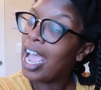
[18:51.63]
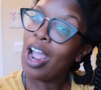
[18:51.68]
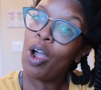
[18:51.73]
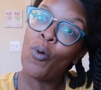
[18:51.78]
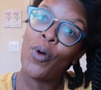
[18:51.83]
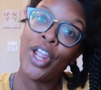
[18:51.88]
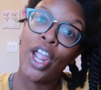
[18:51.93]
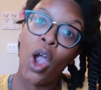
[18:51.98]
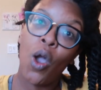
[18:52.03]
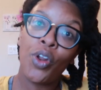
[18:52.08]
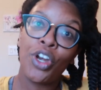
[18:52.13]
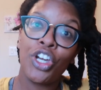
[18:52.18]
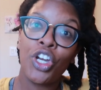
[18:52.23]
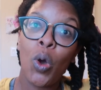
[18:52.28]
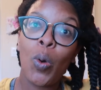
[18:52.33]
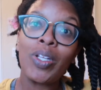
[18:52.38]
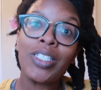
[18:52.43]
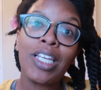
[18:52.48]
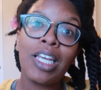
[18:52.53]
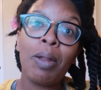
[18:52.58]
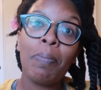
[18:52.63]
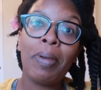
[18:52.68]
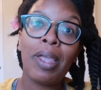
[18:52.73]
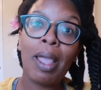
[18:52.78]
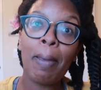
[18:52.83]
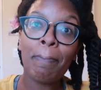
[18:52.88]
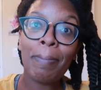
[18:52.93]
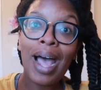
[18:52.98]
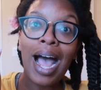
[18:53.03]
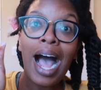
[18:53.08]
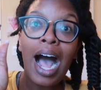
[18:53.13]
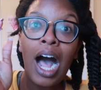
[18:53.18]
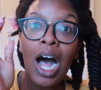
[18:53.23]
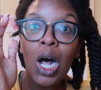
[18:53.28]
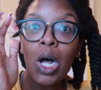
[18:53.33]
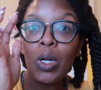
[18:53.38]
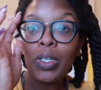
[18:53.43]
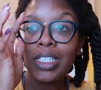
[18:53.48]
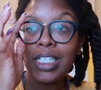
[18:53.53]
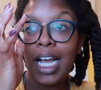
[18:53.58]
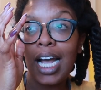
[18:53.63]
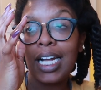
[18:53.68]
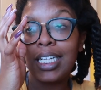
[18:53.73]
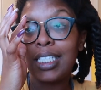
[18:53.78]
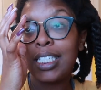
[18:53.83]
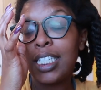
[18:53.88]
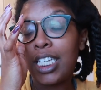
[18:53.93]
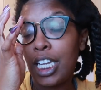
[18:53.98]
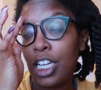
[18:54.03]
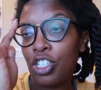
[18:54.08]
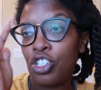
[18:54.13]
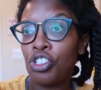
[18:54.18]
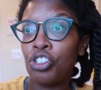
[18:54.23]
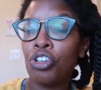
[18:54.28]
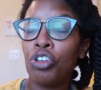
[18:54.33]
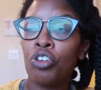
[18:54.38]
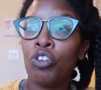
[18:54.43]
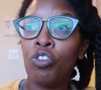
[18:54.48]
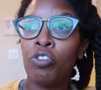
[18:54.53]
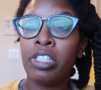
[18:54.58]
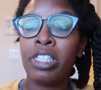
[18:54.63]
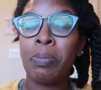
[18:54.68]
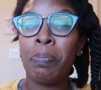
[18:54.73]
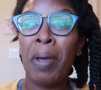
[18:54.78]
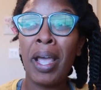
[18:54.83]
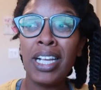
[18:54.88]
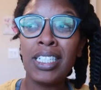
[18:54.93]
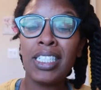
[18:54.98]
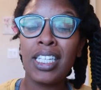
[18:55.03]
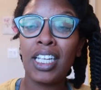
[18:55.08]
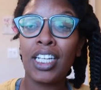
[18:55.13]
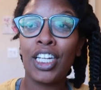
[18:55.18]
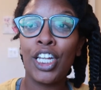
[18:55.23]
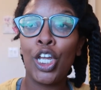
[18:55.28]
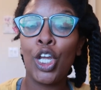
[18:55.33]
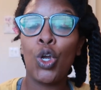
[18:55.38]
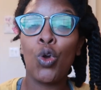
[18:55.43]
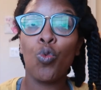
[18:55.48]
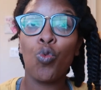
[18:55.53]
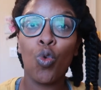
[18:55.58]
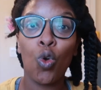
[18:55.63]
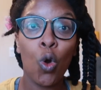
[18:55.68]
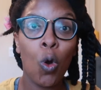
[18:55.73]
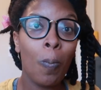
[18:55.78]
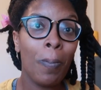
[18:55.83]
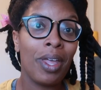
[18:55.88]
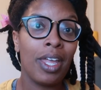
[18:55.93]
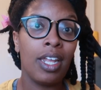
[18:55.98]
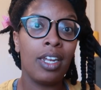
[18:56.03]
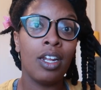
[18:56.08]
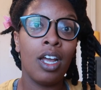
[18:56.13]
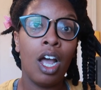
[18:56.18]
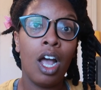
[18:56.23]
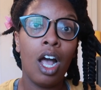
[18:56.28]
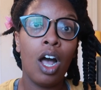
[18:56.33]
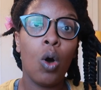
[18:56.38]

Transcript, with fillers: we already know it's going to be about a teacher who is basically grooming